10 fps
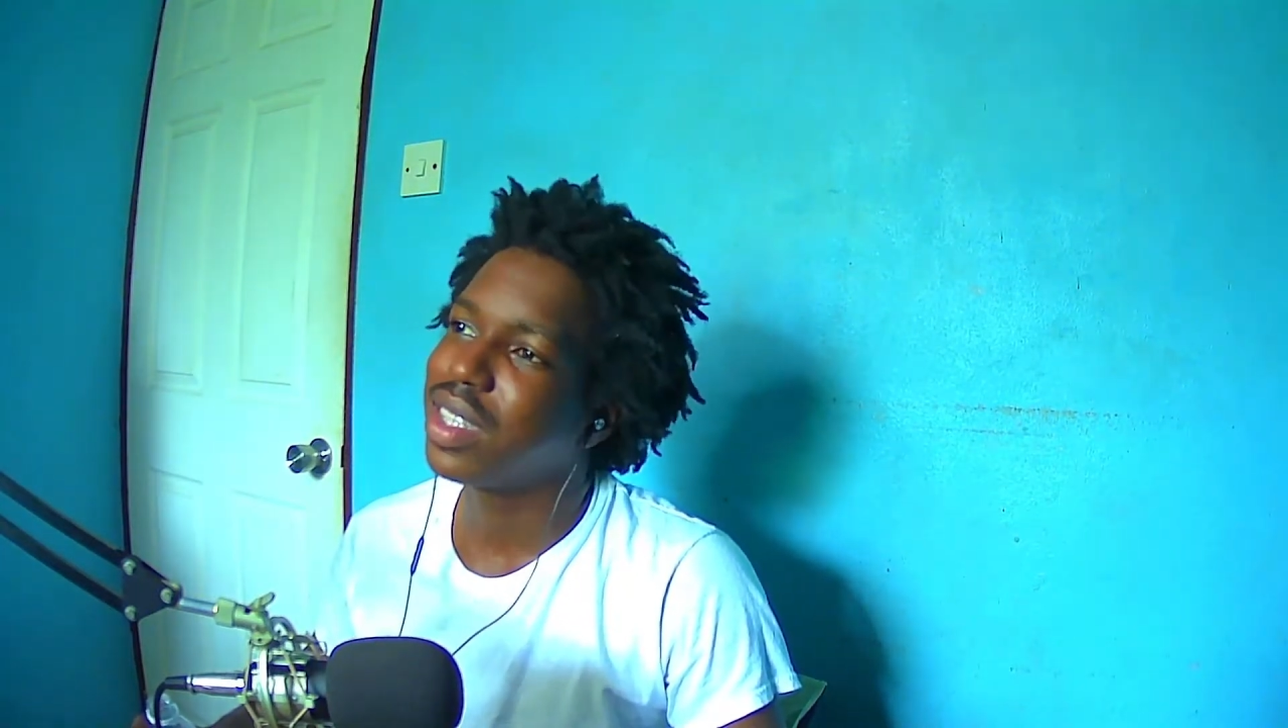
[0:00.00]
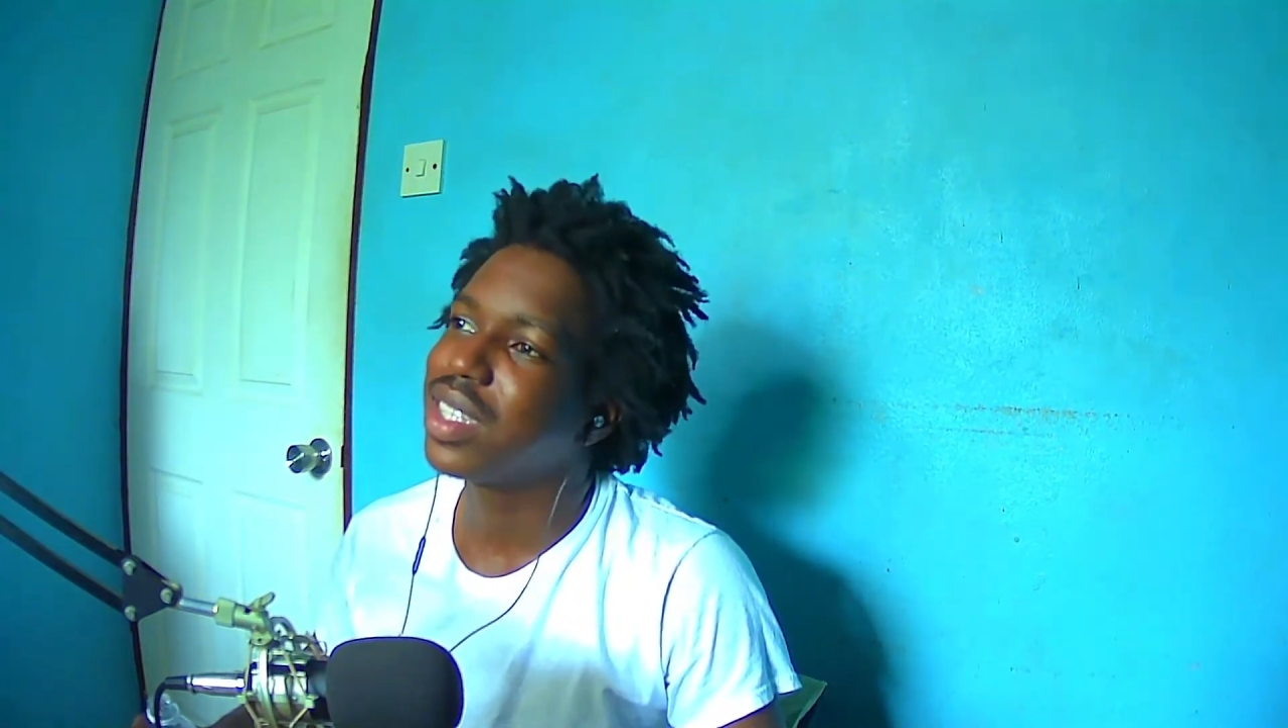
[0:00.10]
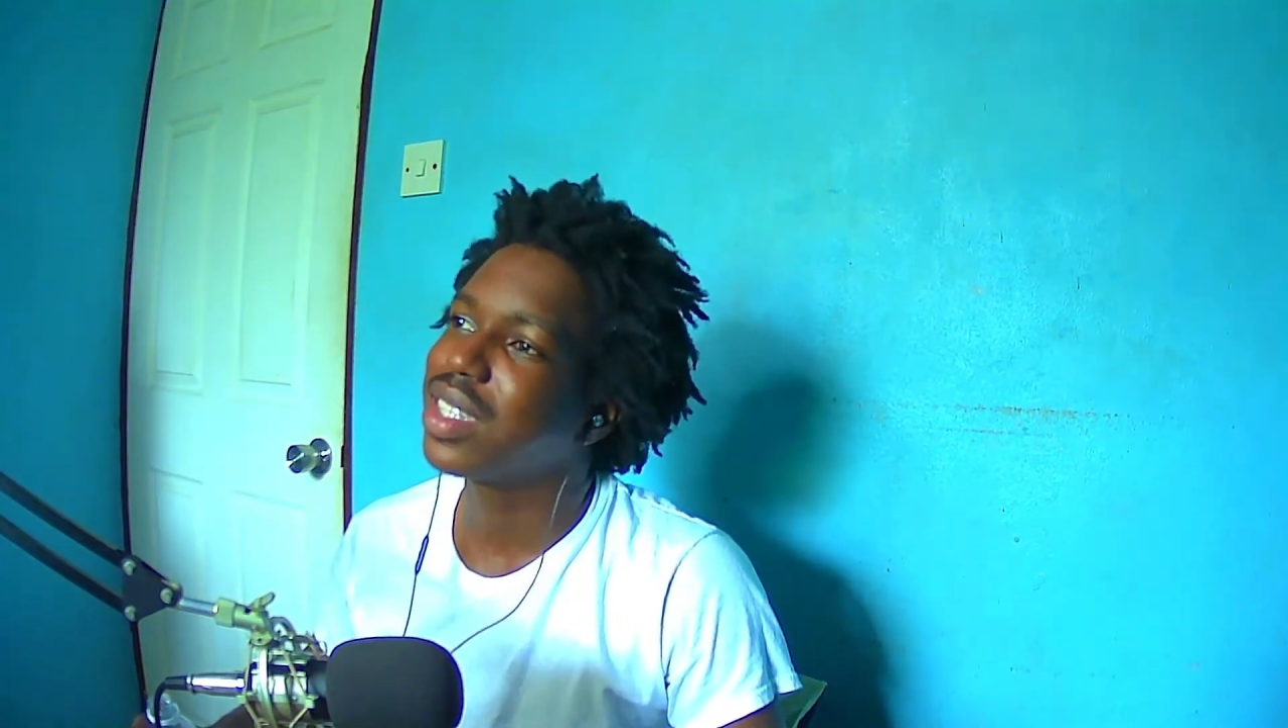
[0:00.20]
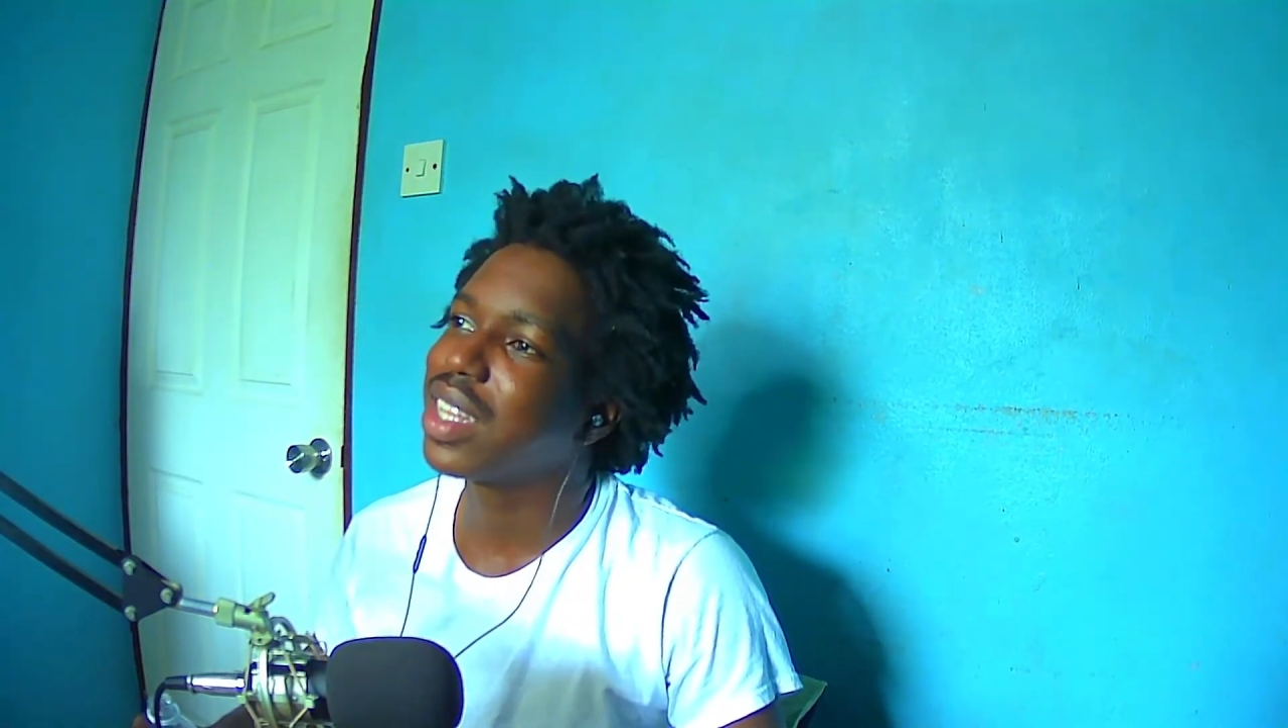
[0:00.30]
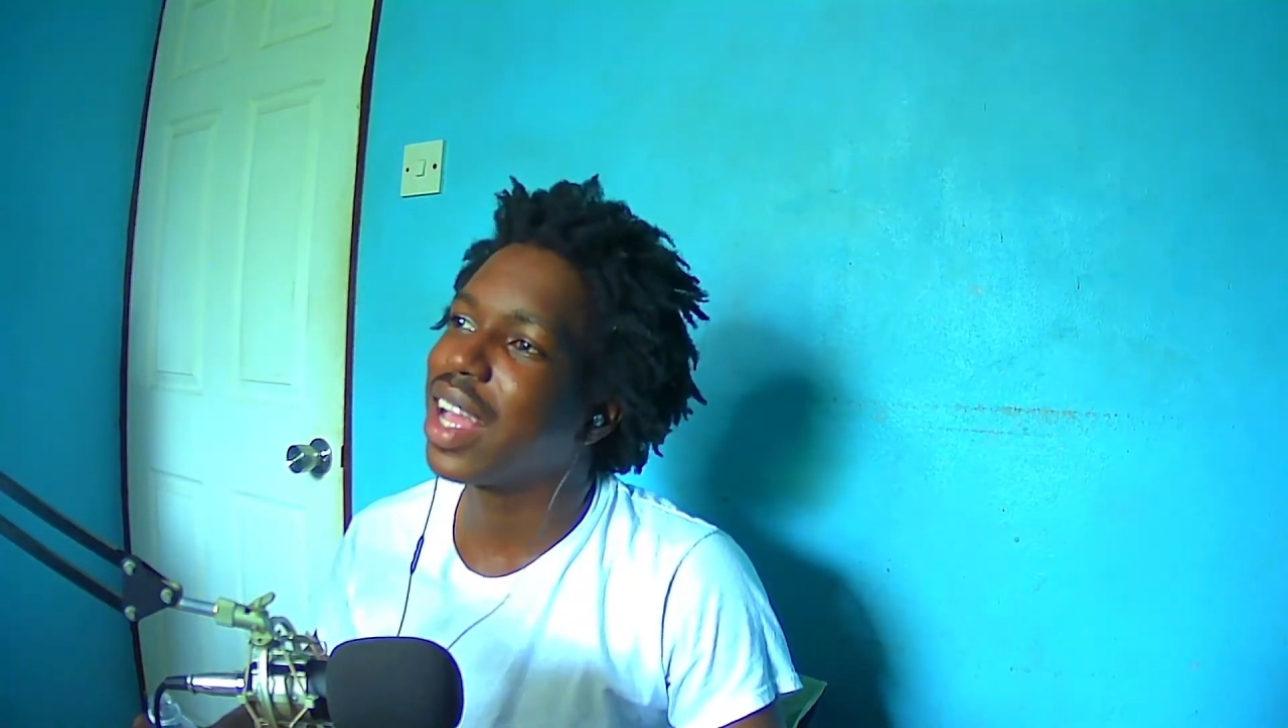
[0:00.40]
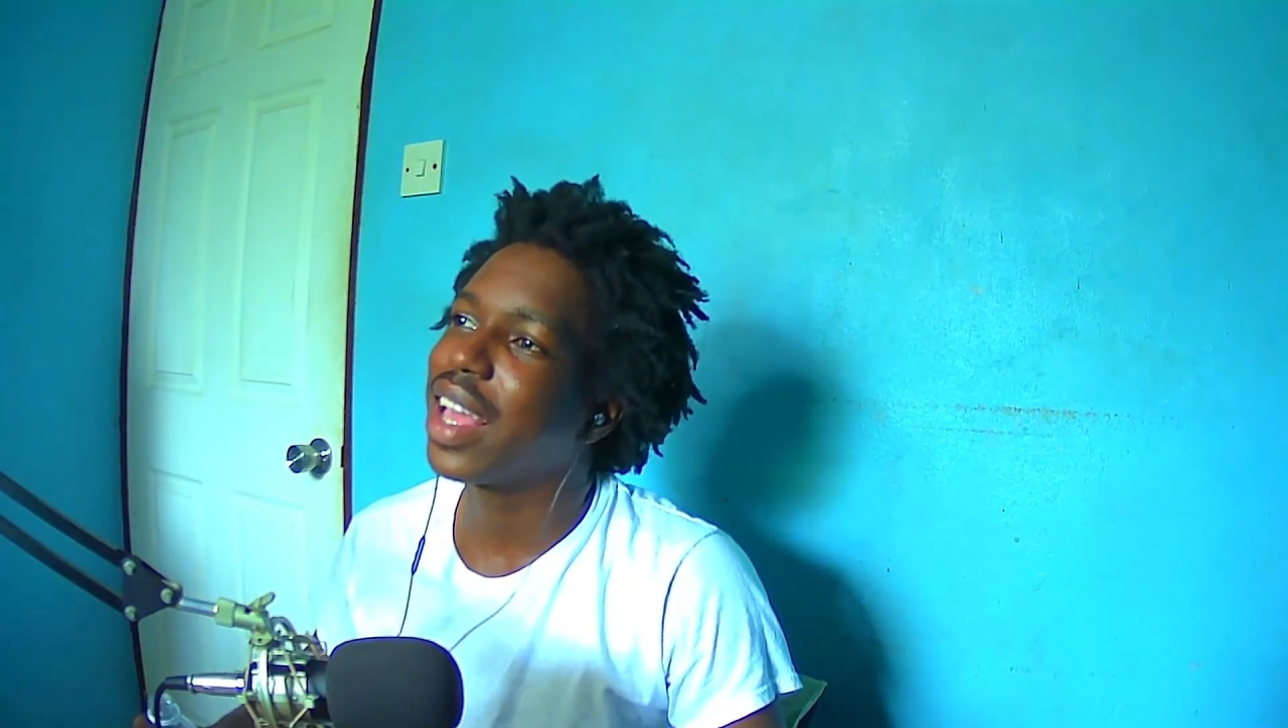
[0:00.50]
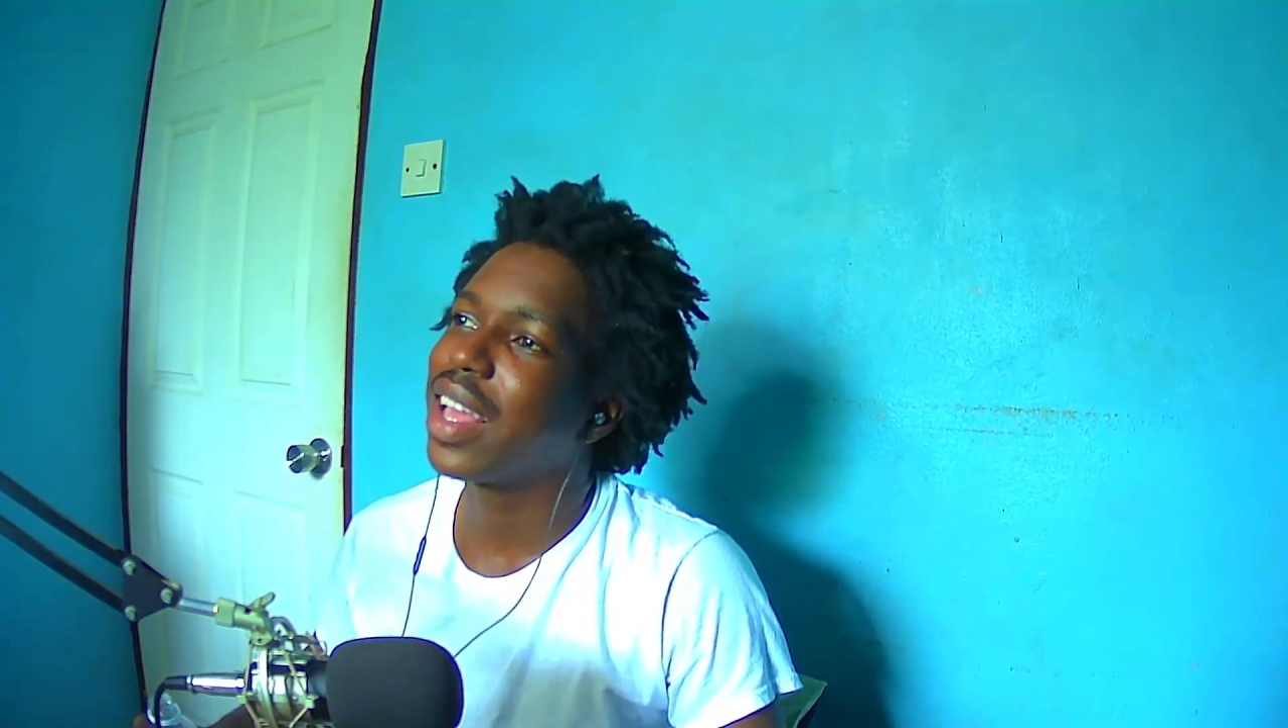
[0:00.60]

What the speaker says: This guy